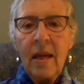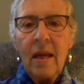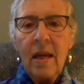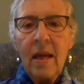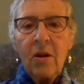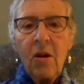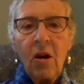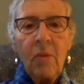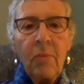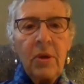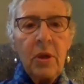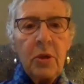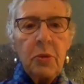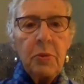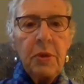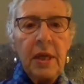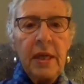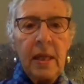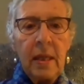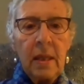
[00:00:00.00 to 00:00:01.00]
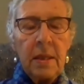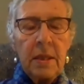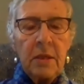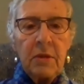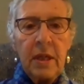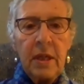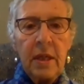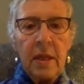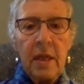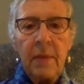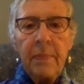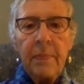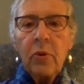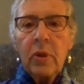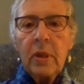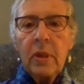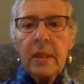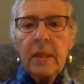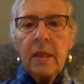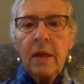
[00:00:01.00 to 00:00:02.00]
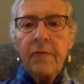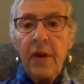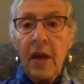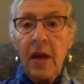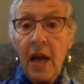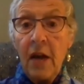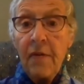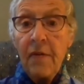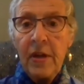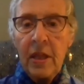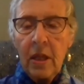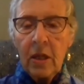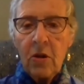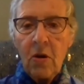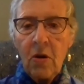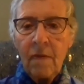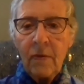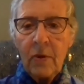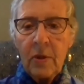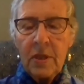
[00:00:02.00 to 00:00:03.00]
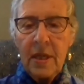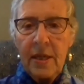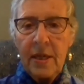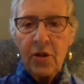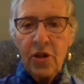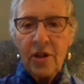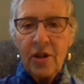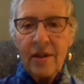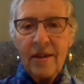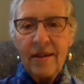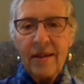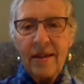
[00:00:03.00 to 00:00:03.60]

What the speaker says: Carmen has really illustrated the importance of having the conversation.